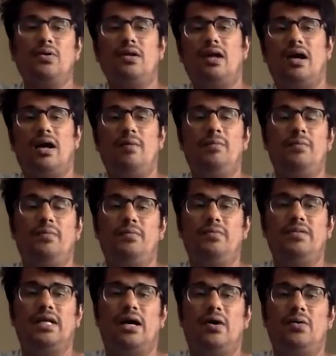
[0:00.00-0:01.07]
down,
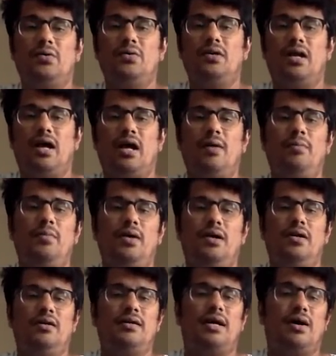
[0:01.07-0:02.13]
down, up,
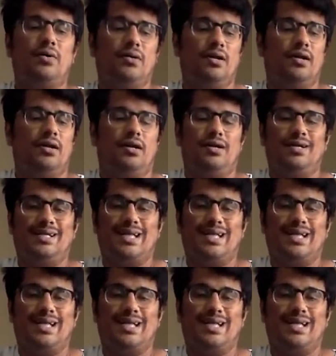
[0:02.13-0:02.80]
down,